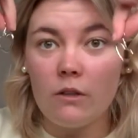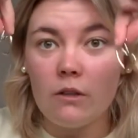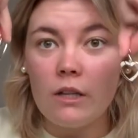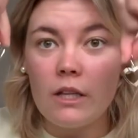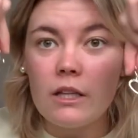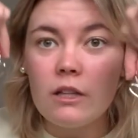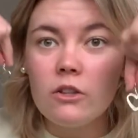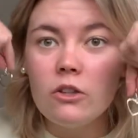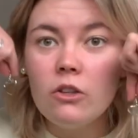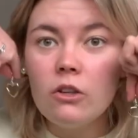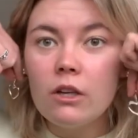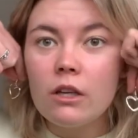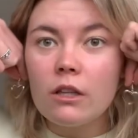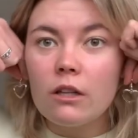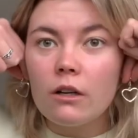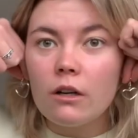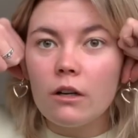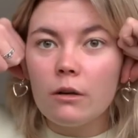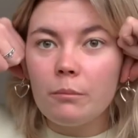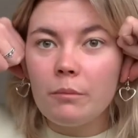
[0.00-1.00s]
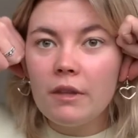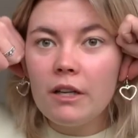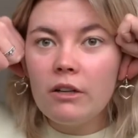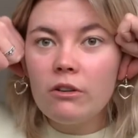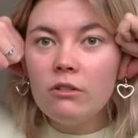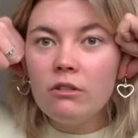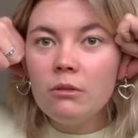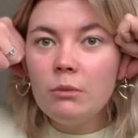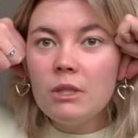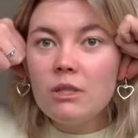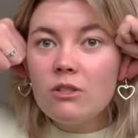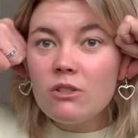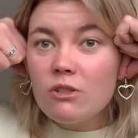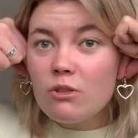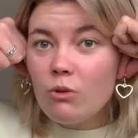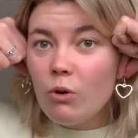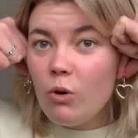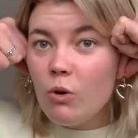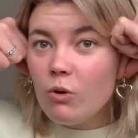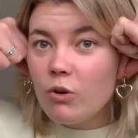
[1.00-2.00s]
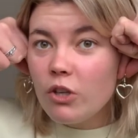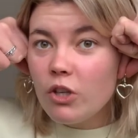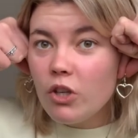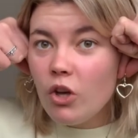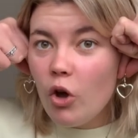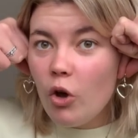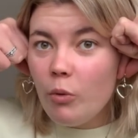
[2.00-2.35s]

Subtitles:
Like, look at them. They're going to be so cute